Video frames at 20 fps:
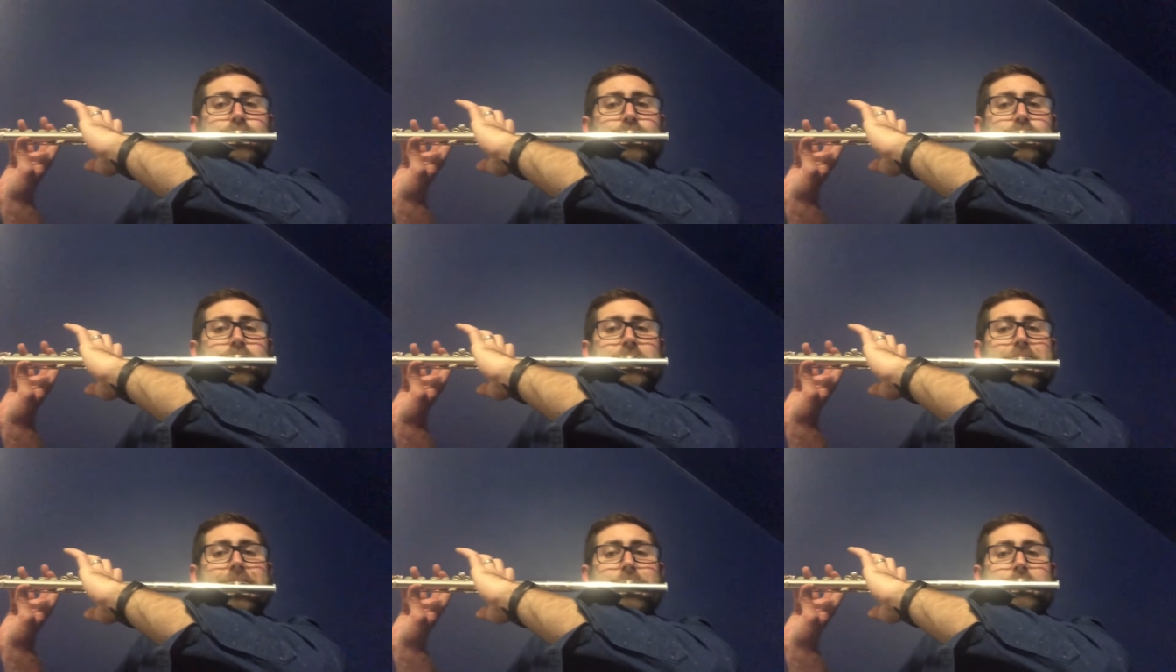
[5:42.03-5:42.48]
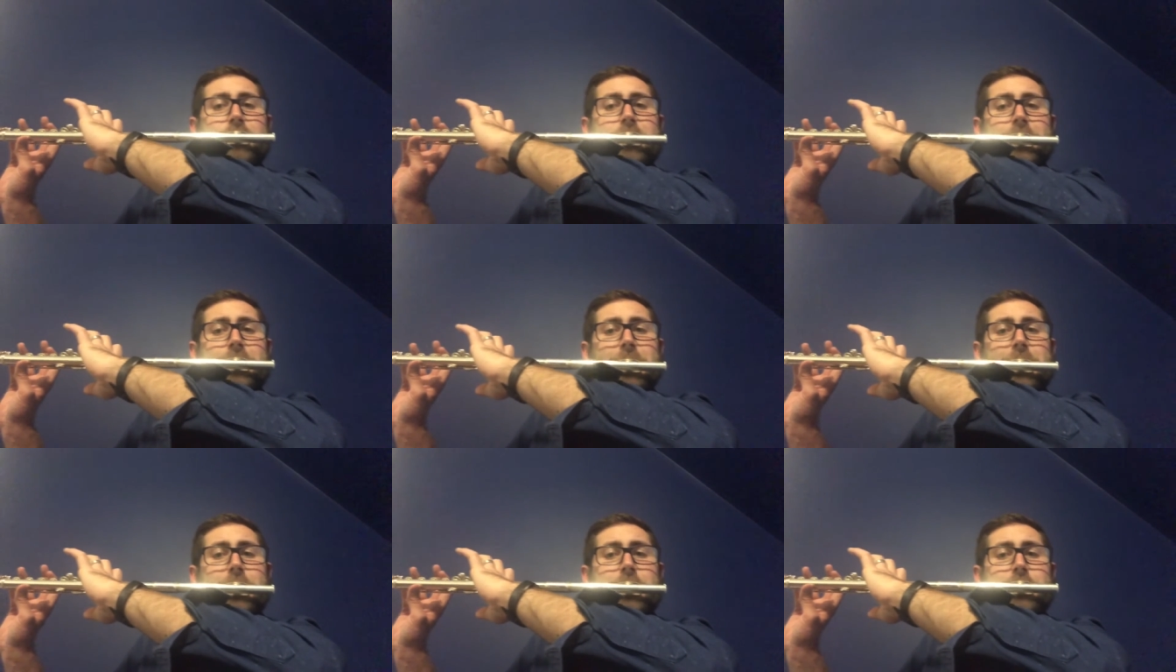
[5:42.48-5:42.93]
make it
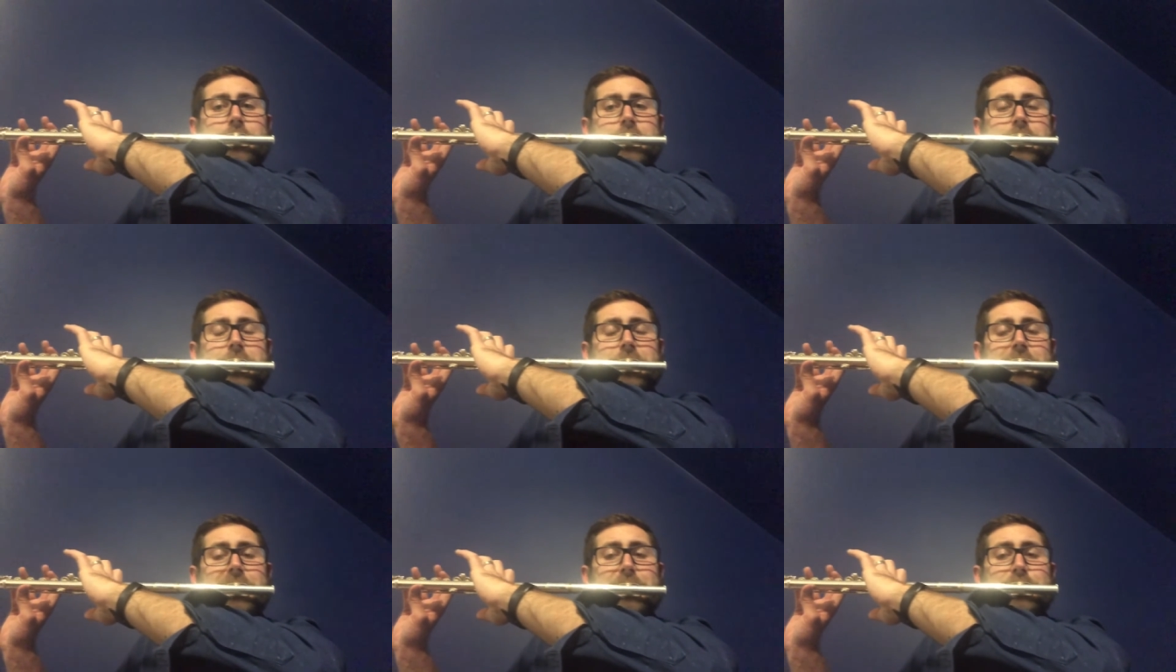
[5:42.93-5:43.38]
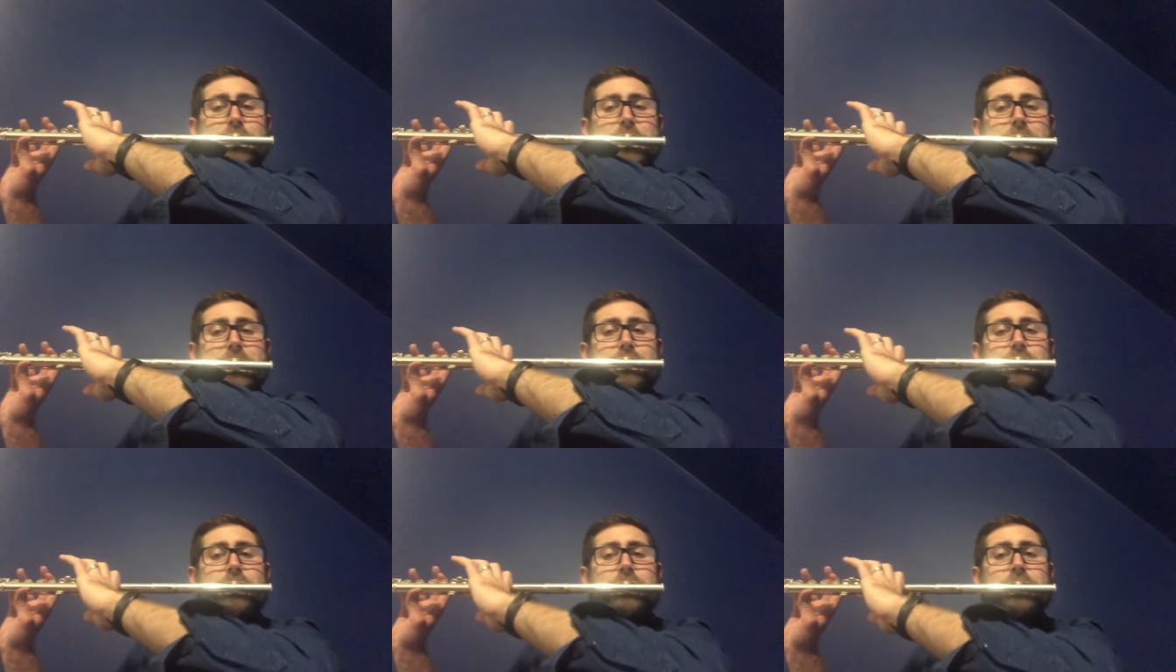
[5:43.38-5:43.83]
centered to your lips,
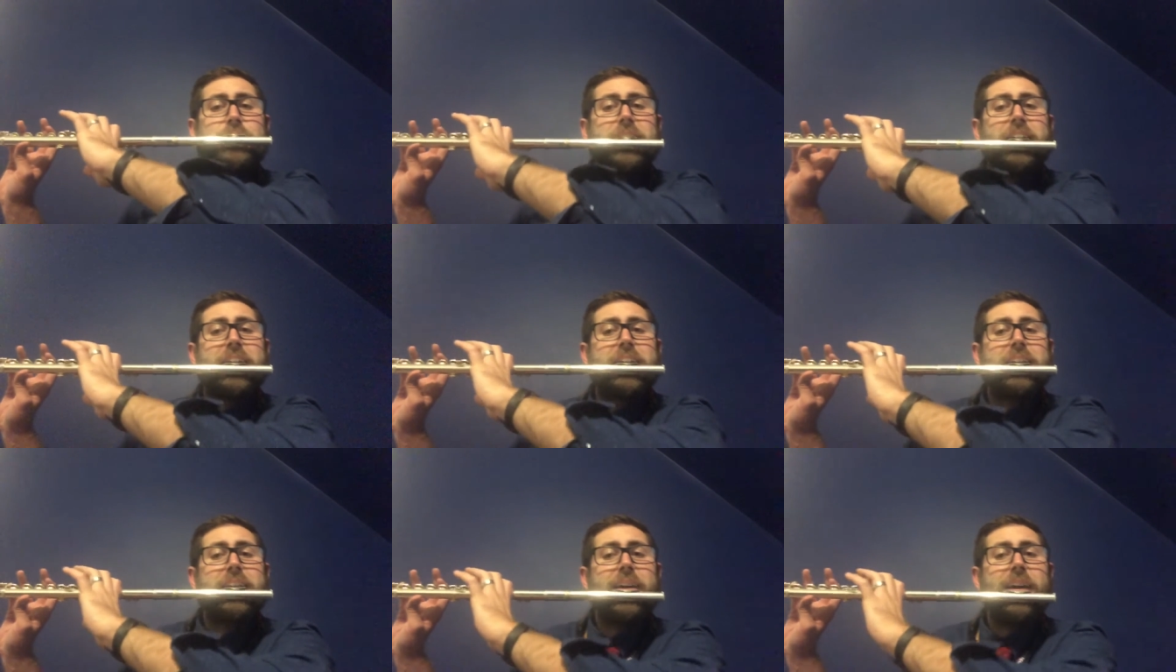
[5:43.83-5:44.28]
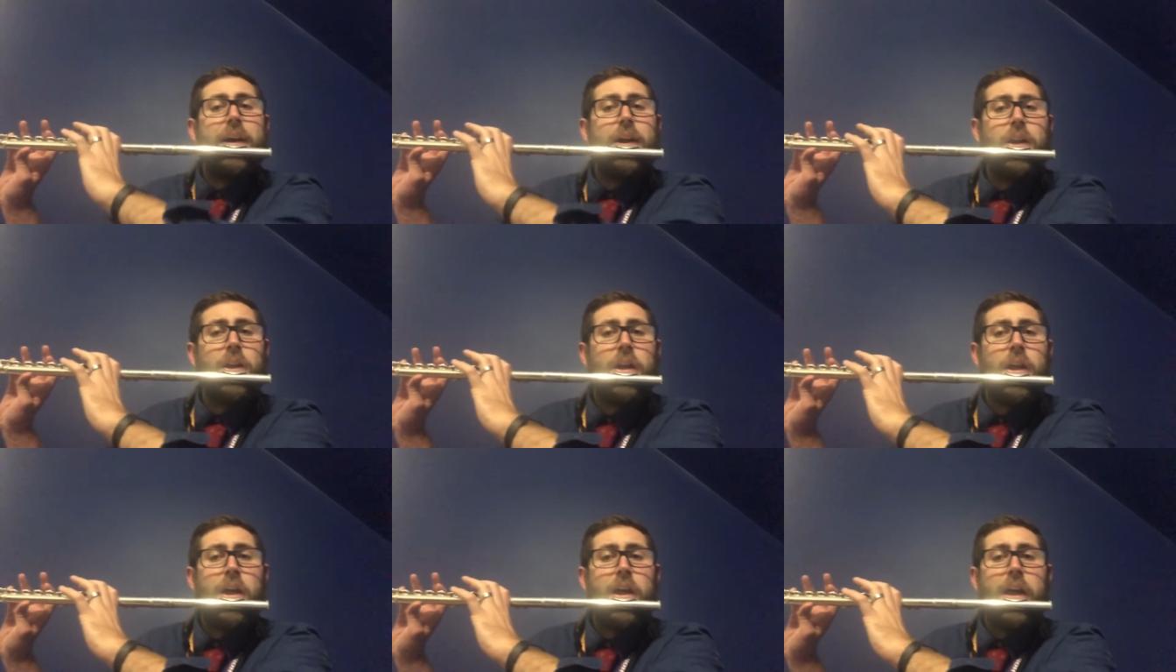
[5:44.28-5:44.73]
bring it
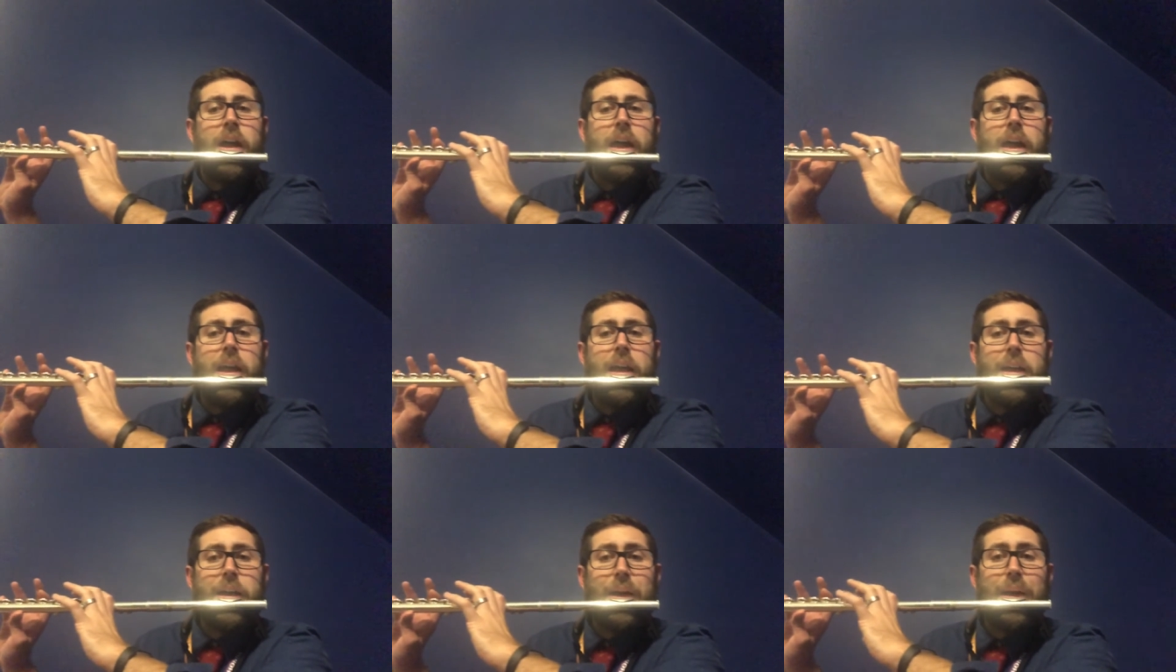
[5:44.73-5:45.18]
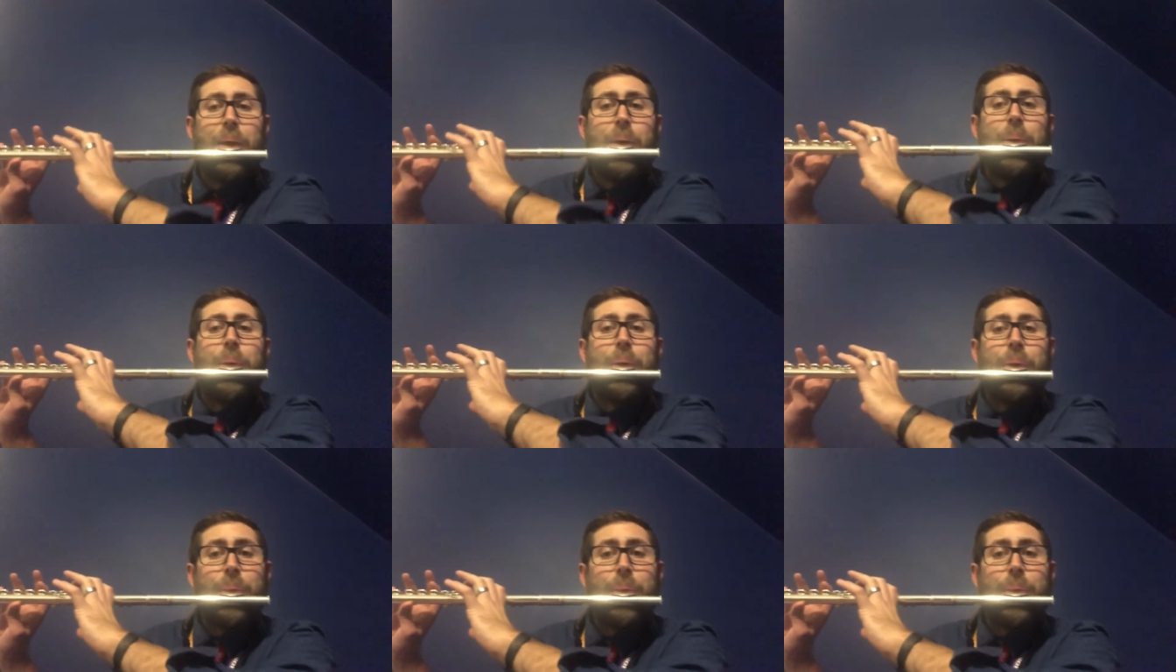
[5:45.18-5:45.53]
down, and go.